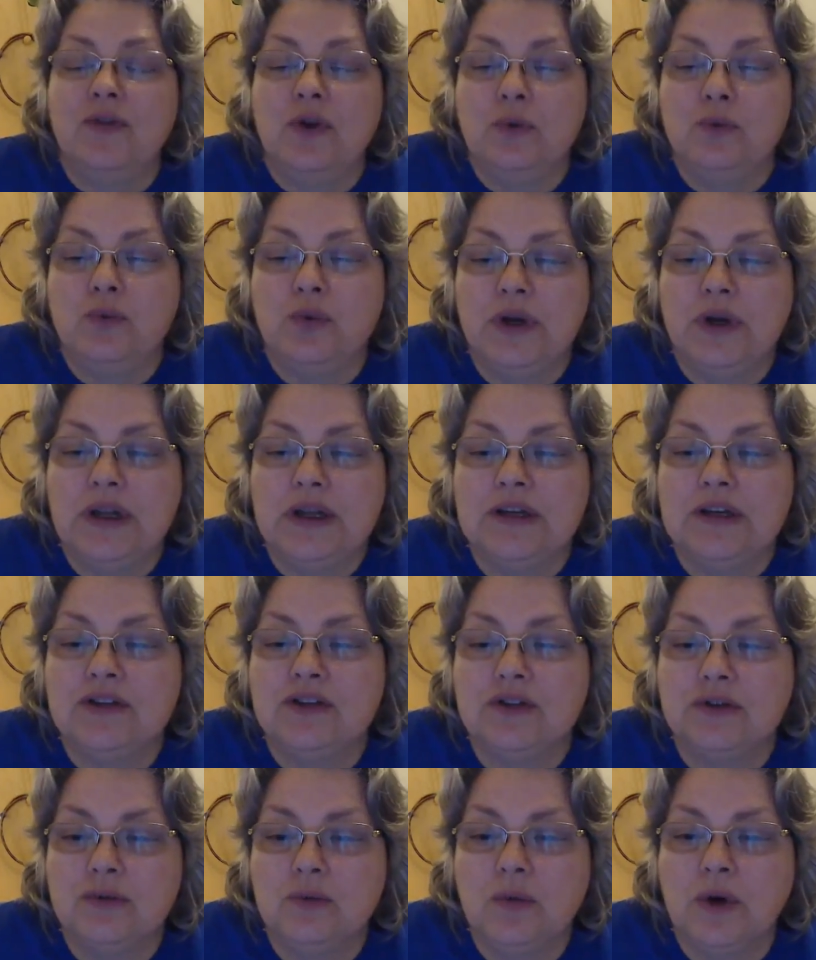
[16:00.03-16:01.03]
really
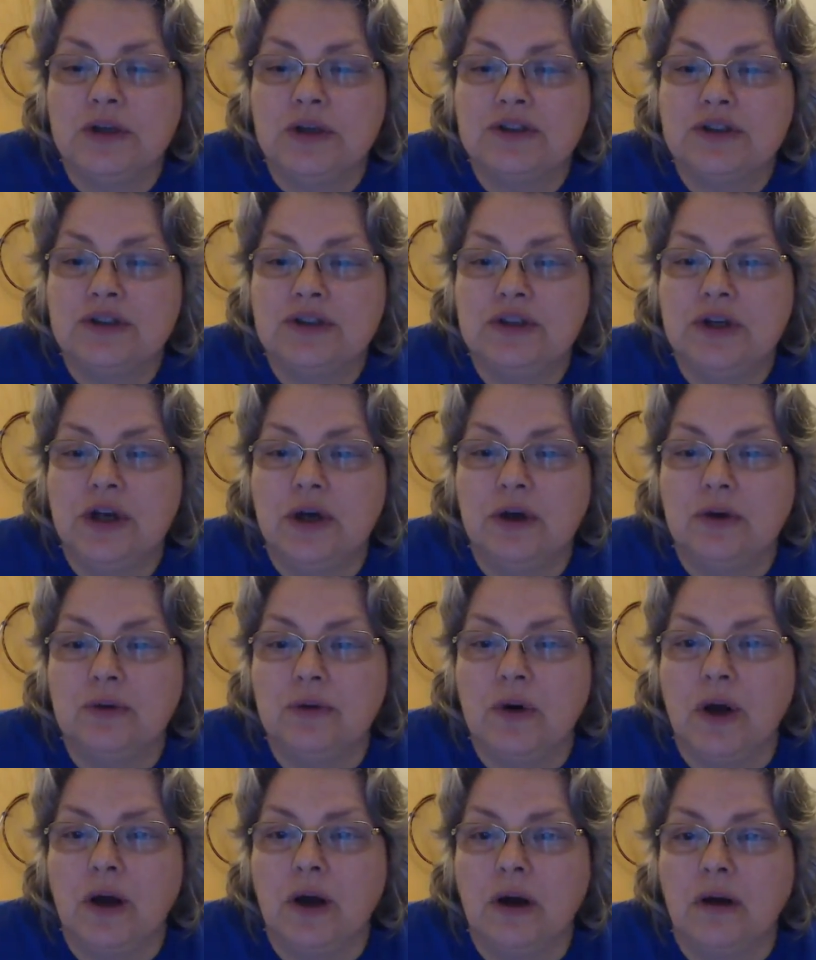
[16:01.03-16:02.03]
do want to
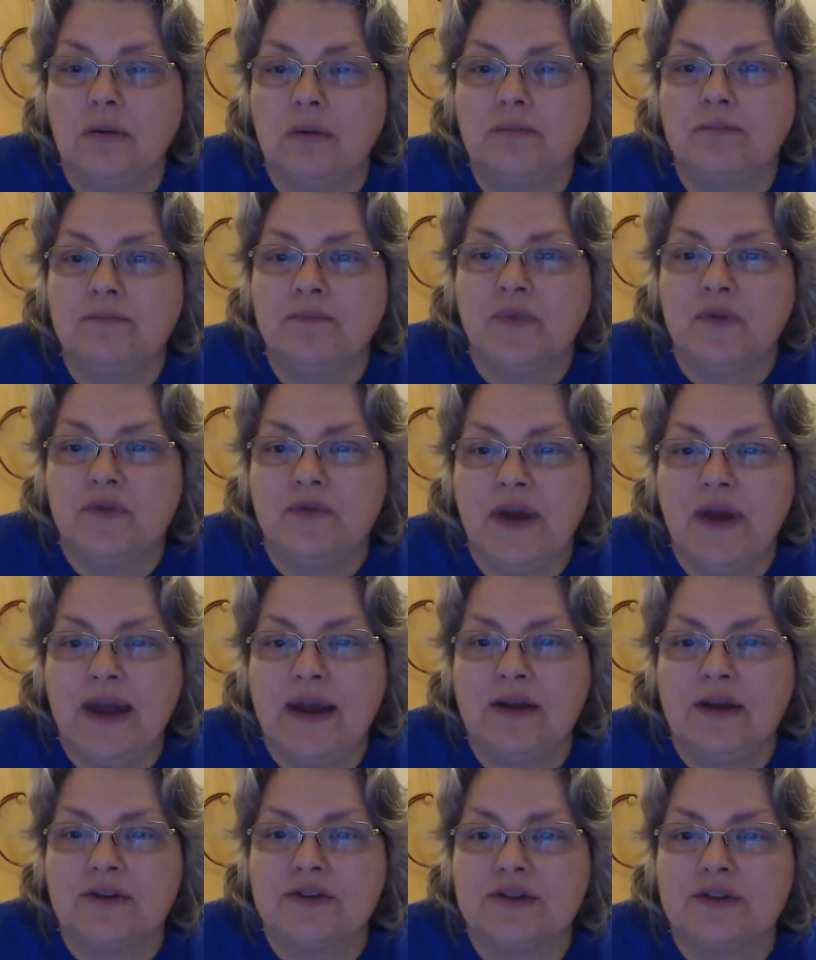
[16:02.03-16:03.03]
know
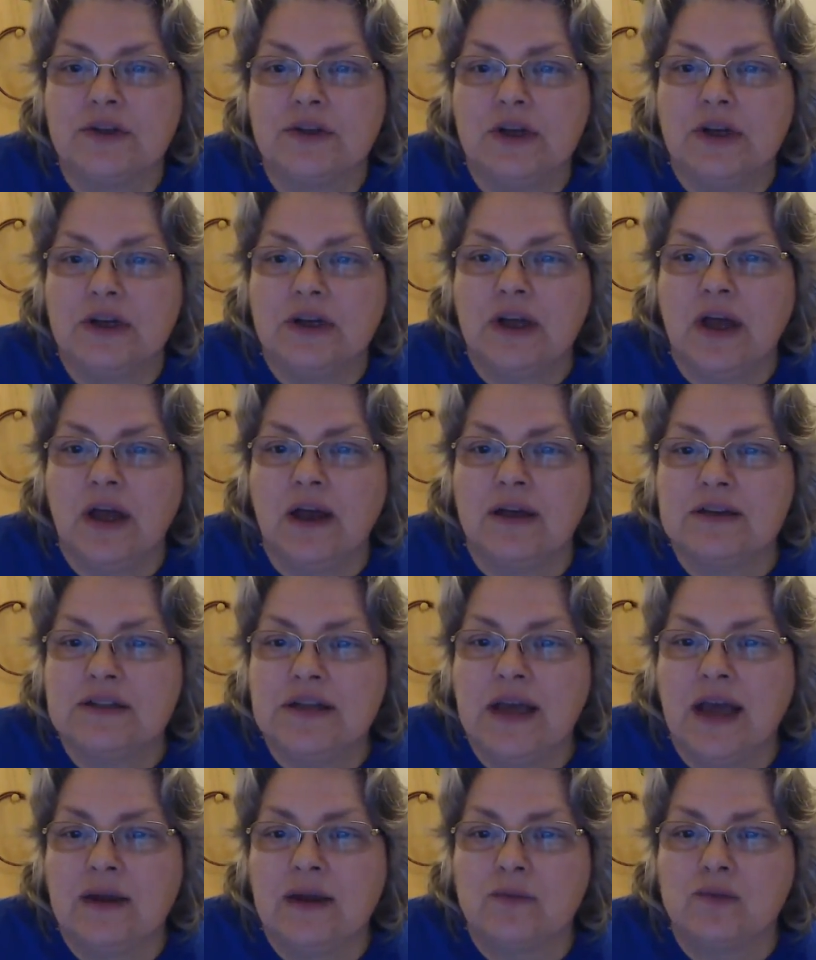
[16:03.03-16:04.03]
Val's,
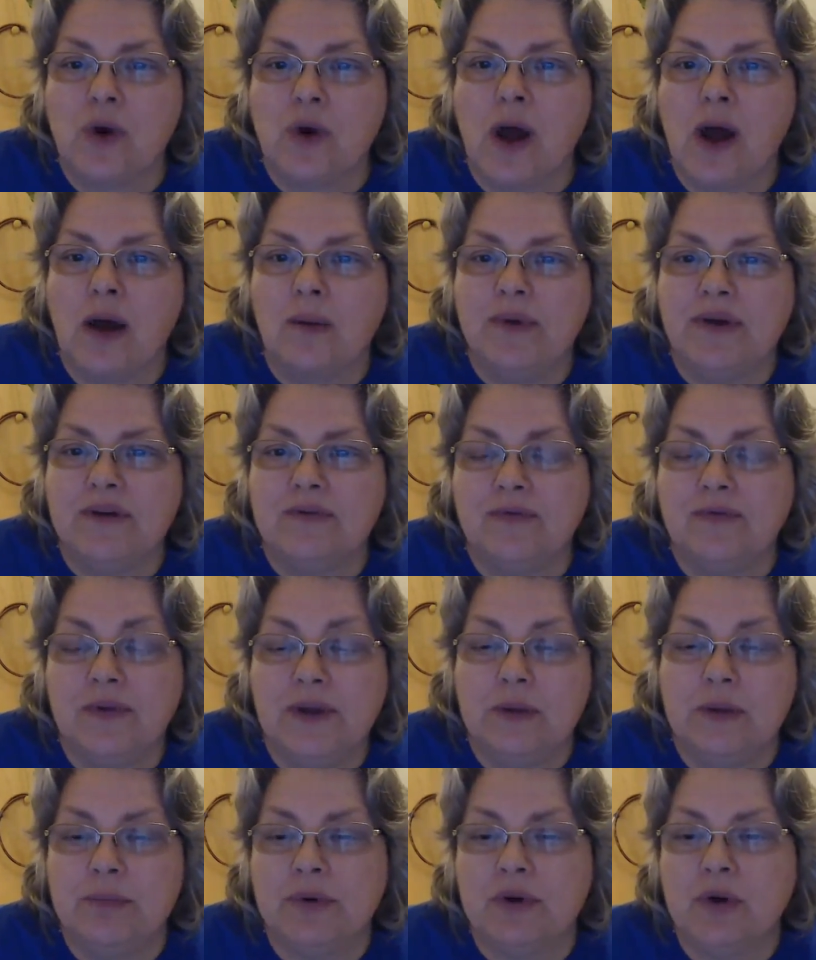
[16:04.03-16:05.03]
contact Rob at
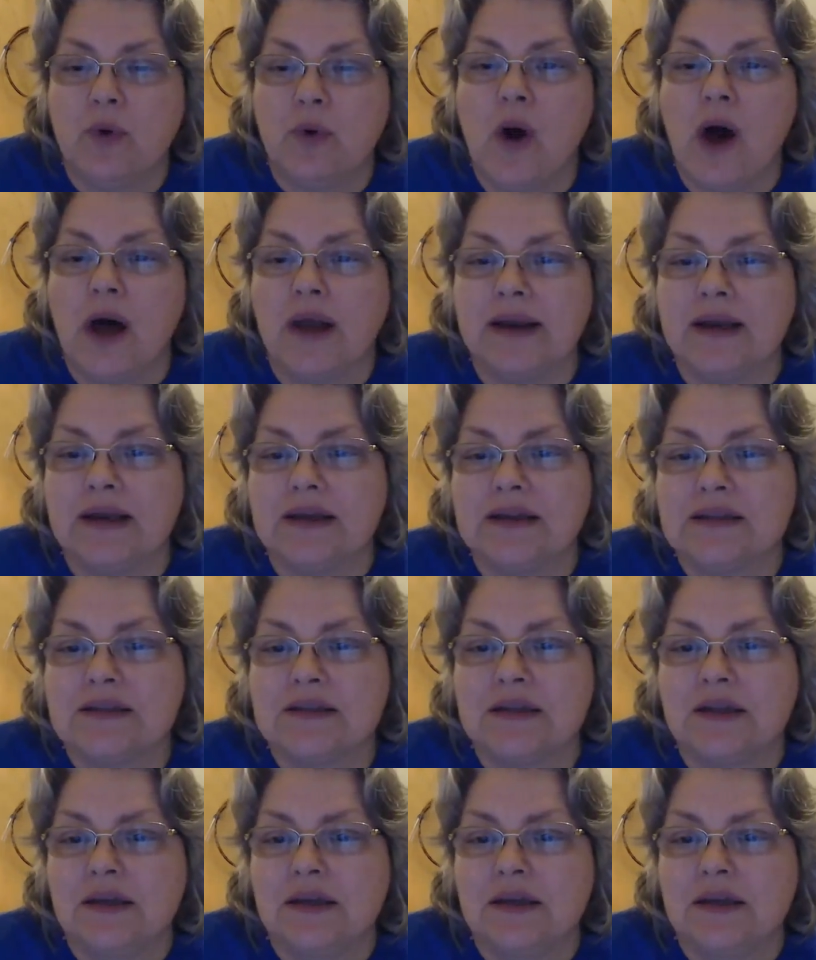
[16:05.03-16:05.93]
Flip Aquatics,